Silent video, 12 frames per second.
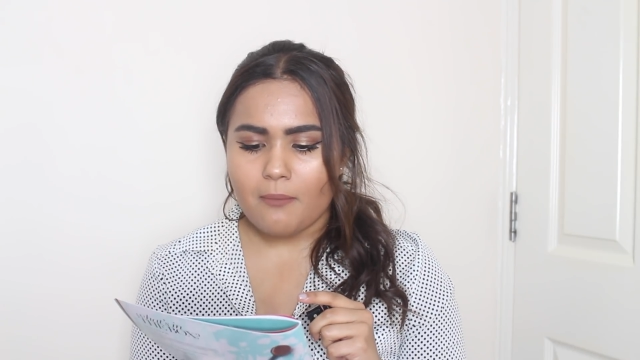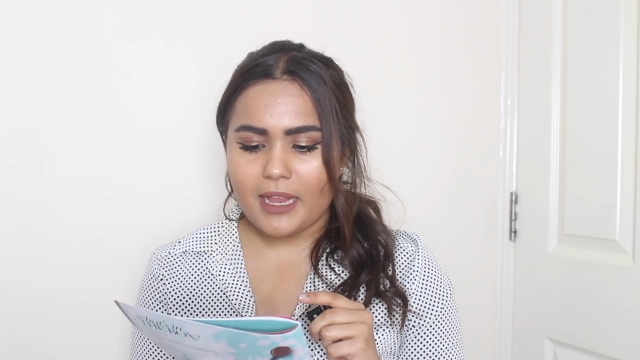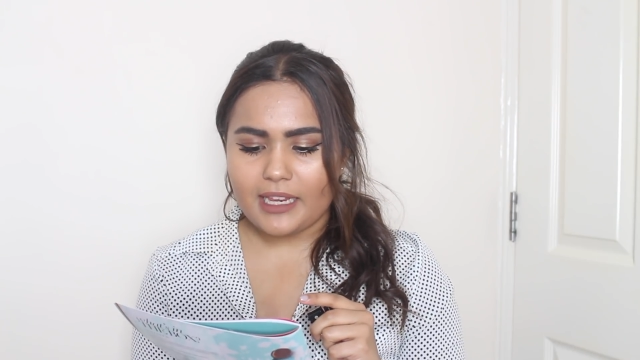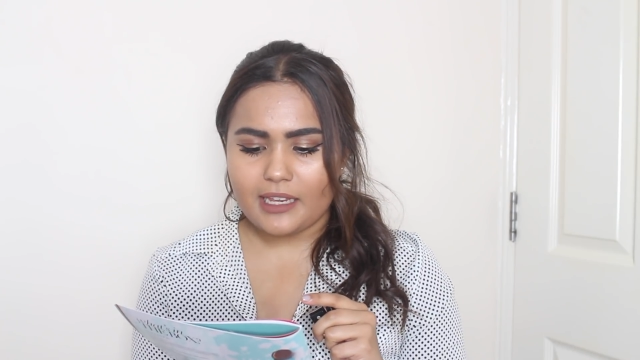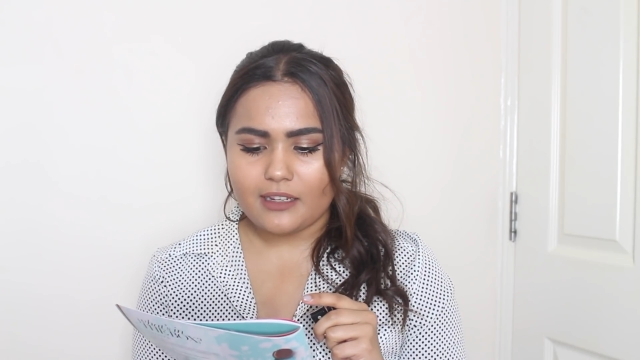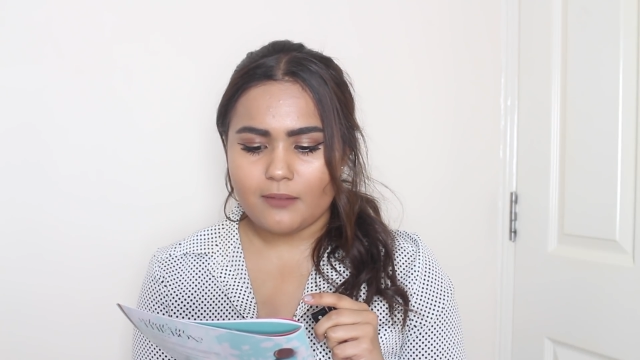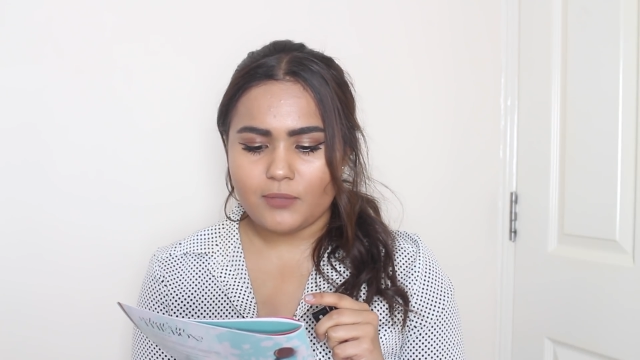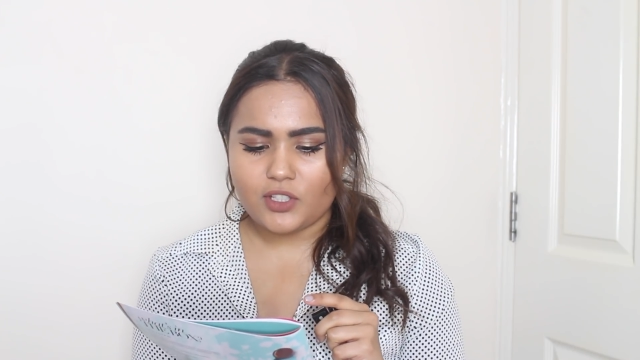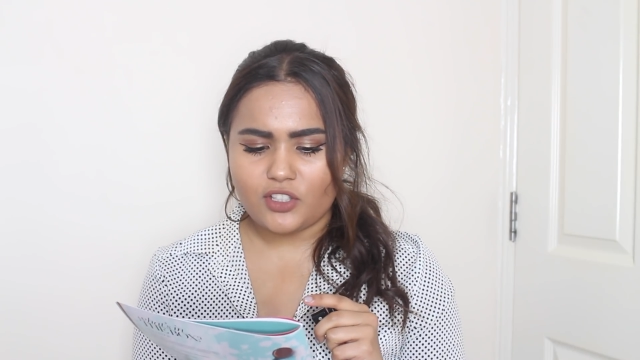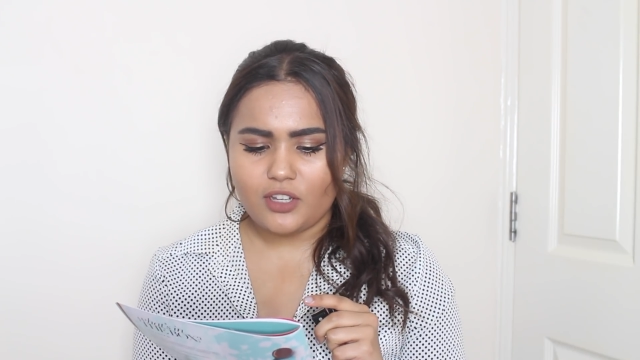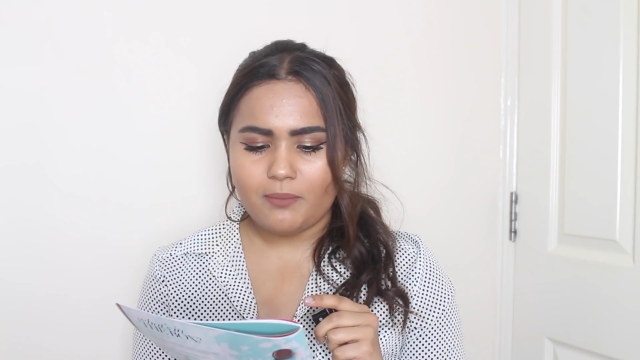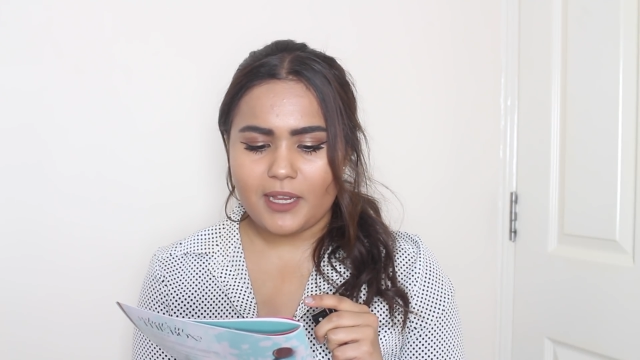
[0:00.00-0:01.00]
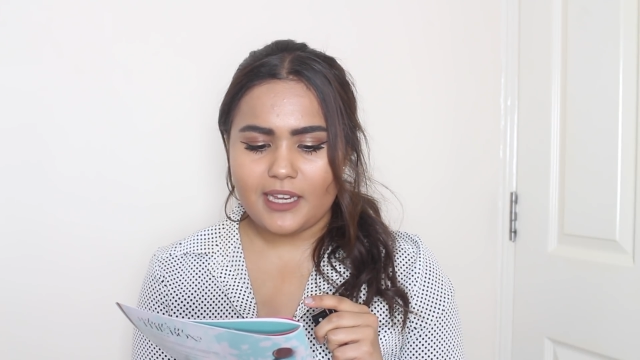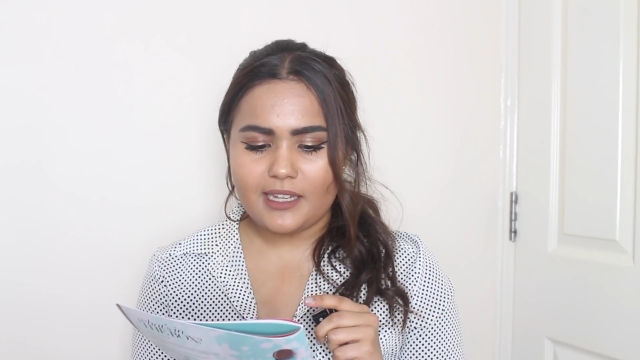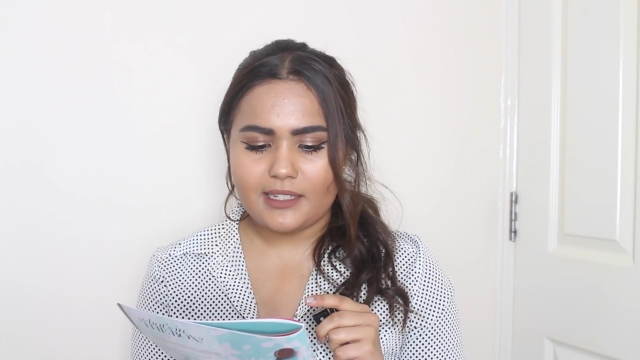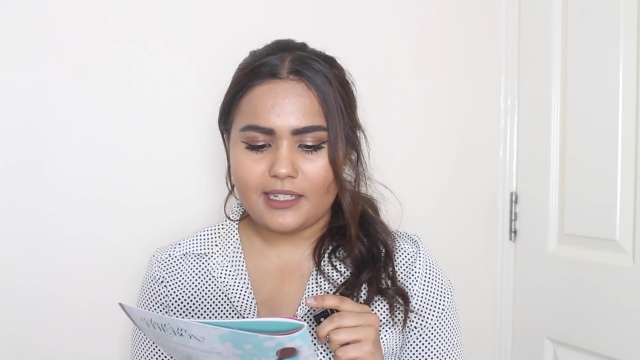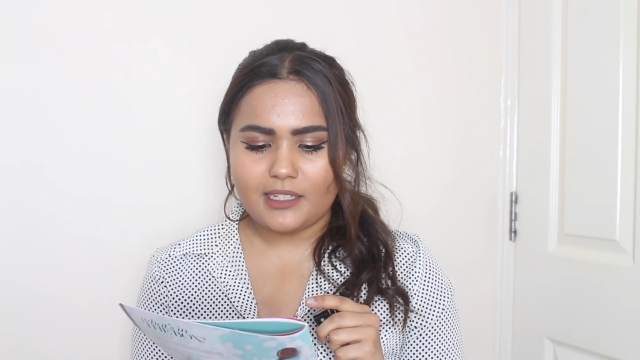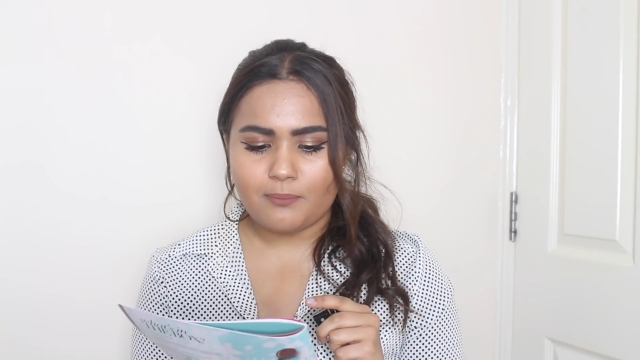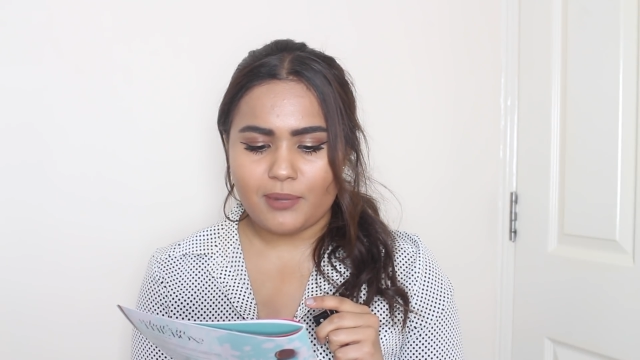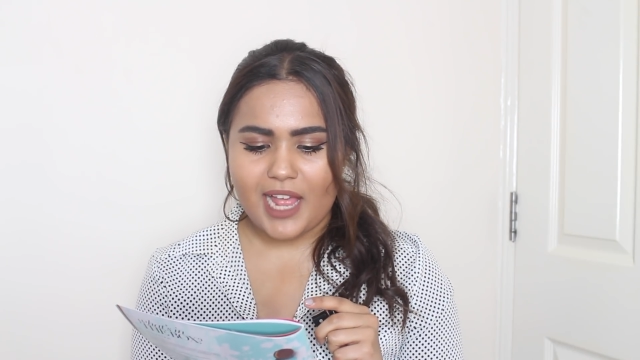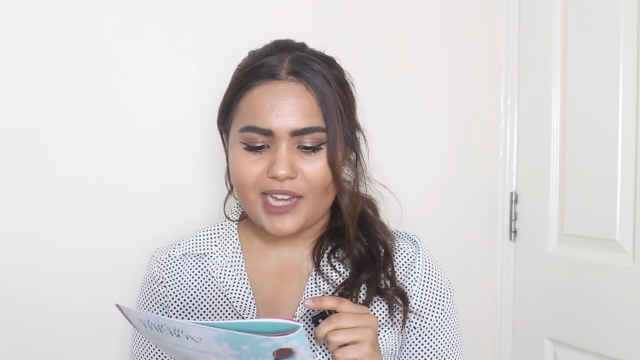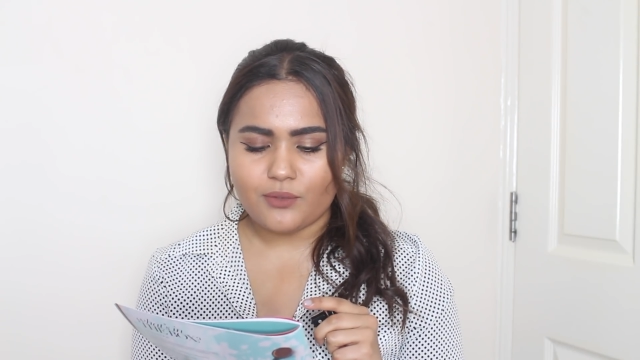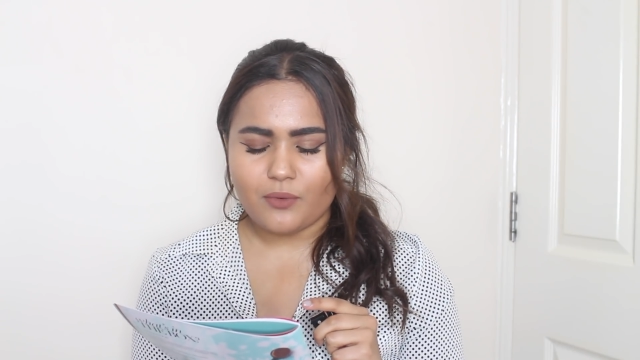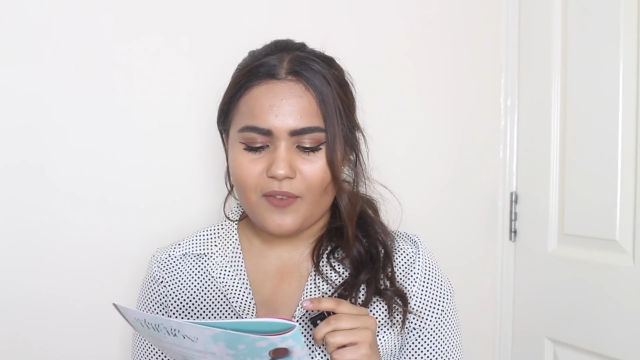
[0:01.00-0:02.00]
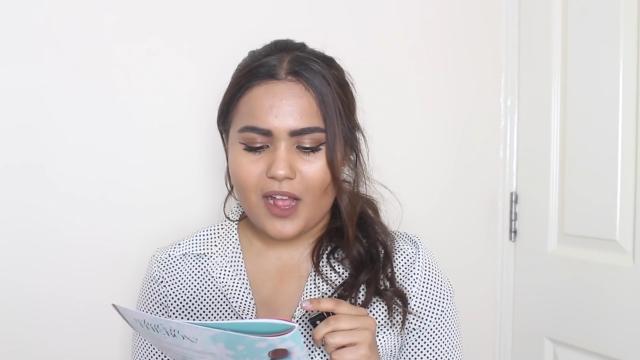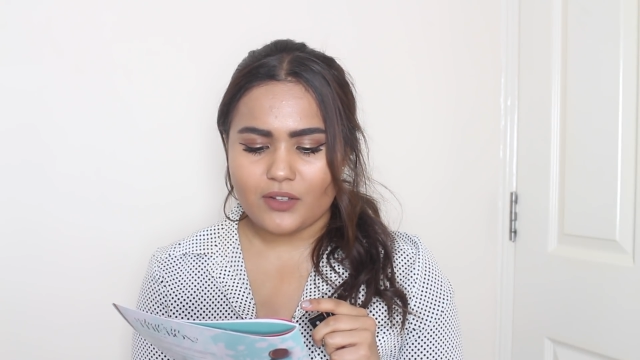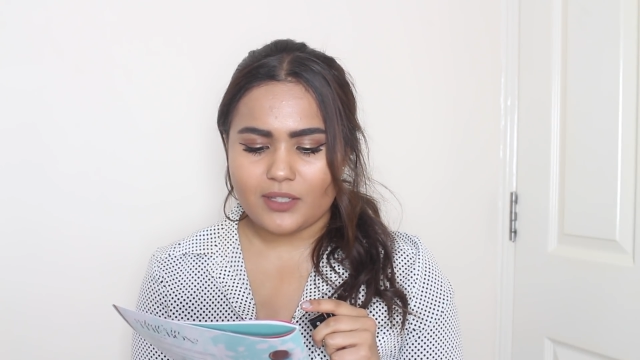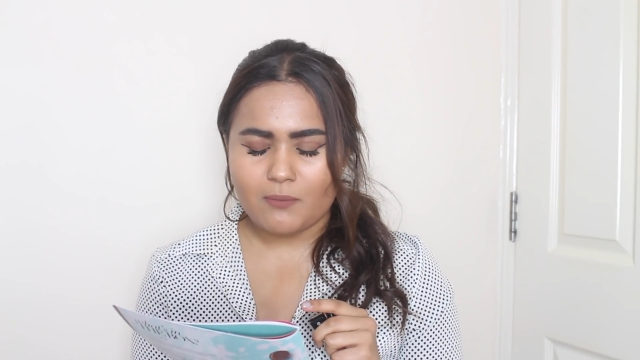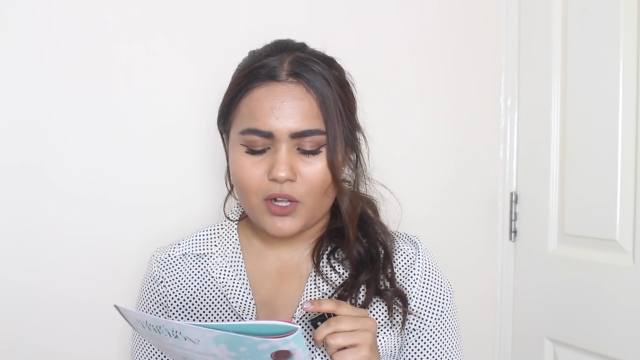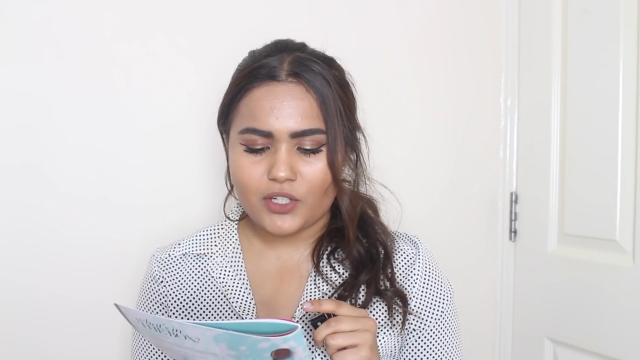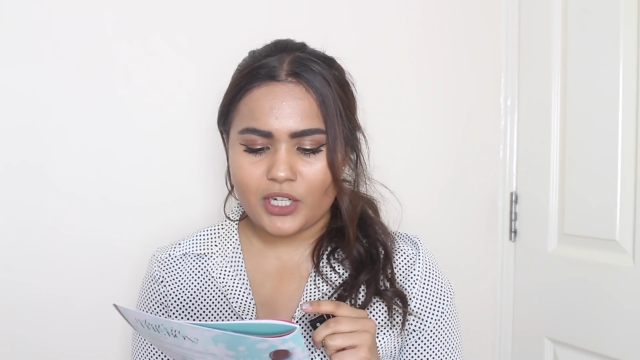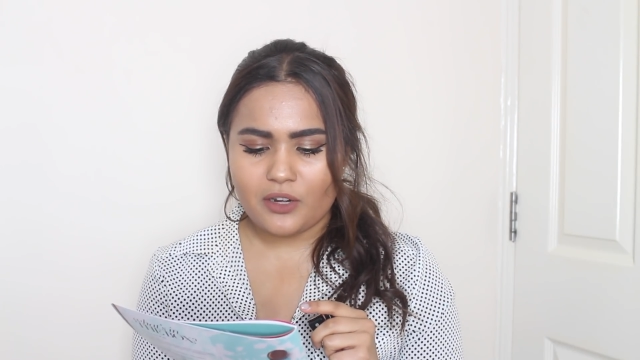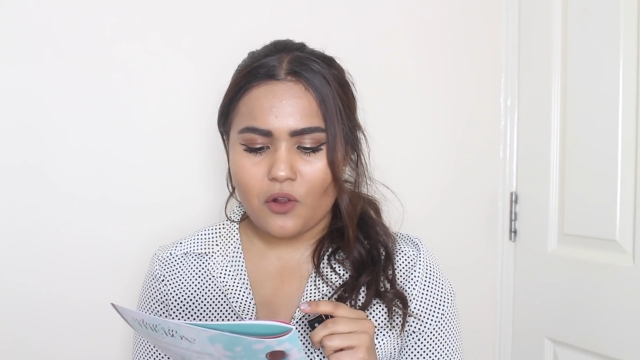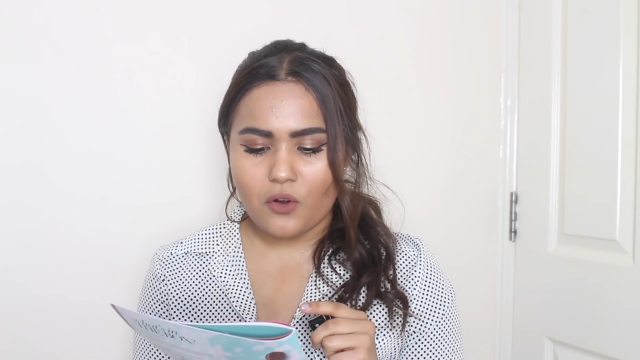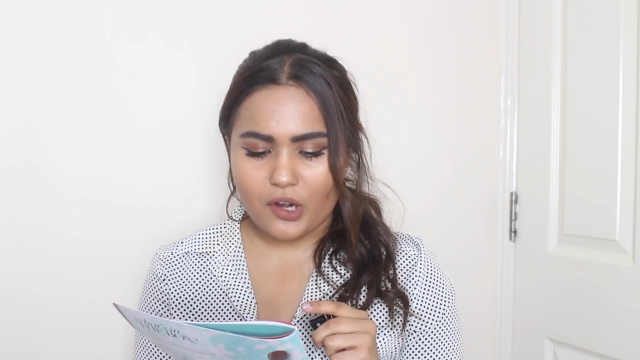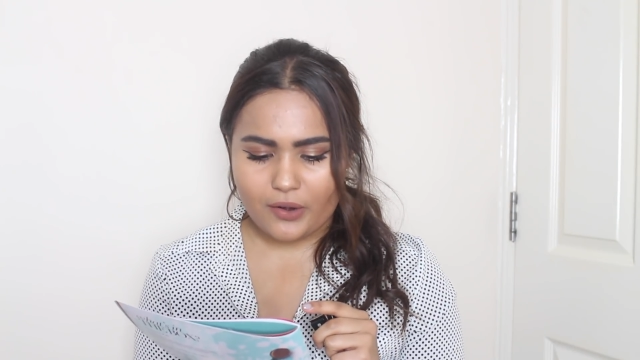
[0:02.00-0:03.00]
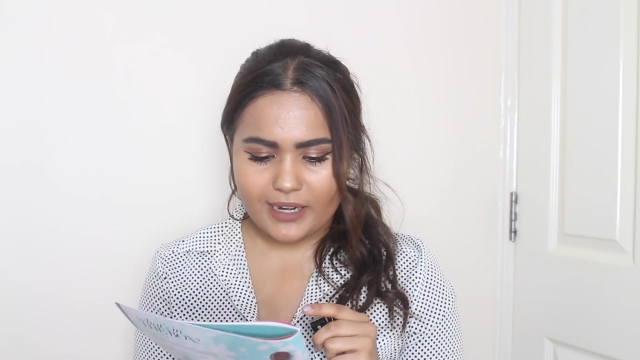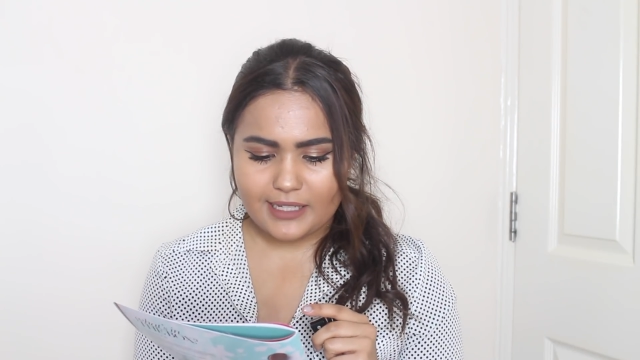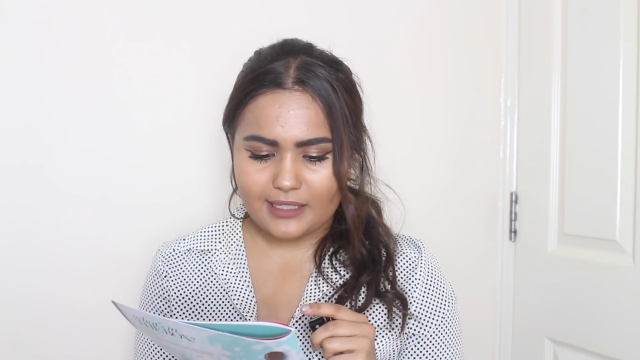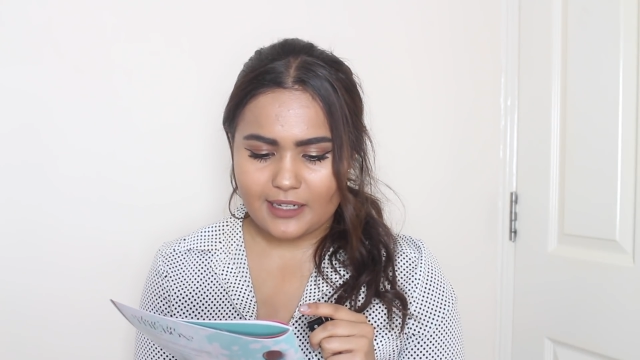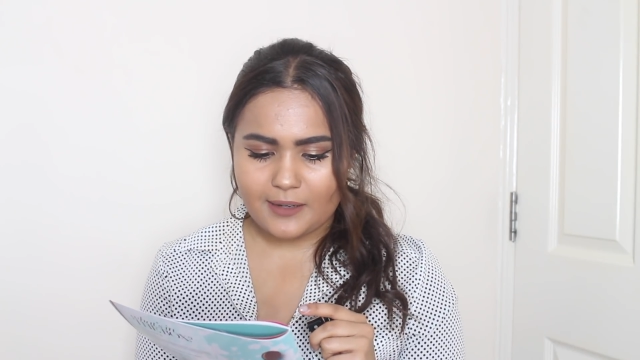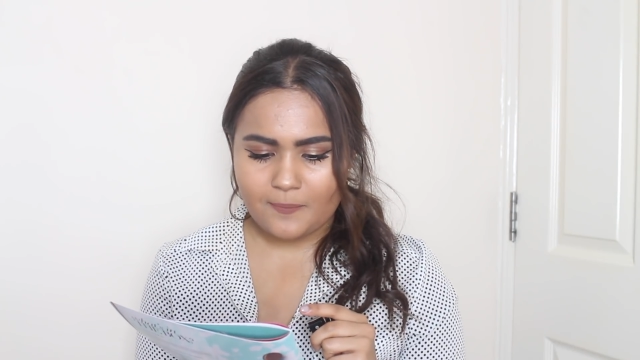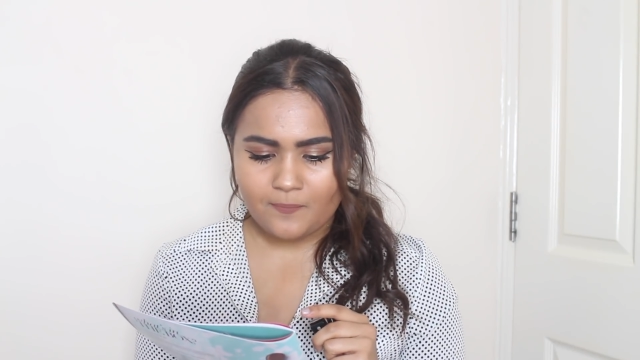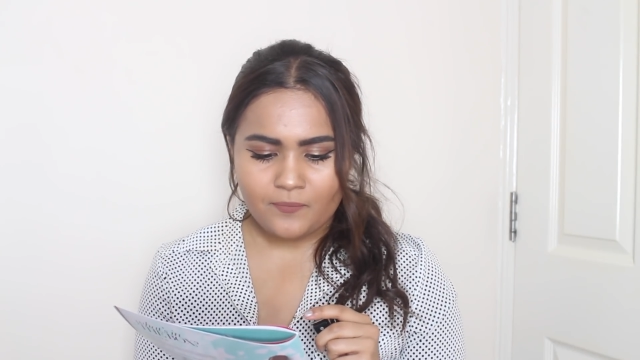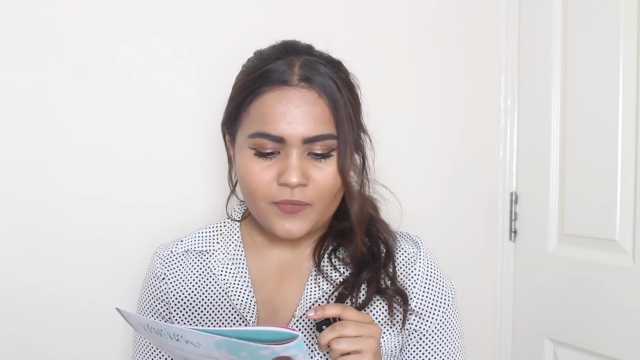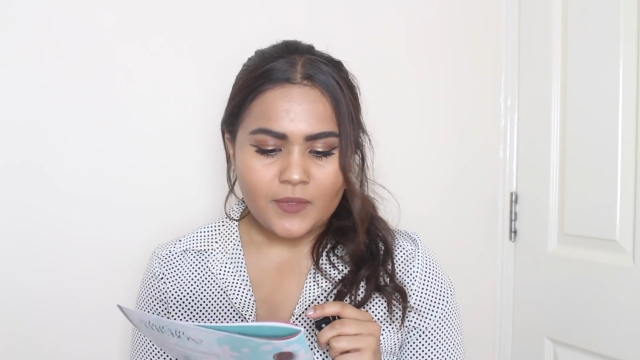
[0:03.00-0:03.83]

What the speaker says: making them super easy to blend without smudging or creasing.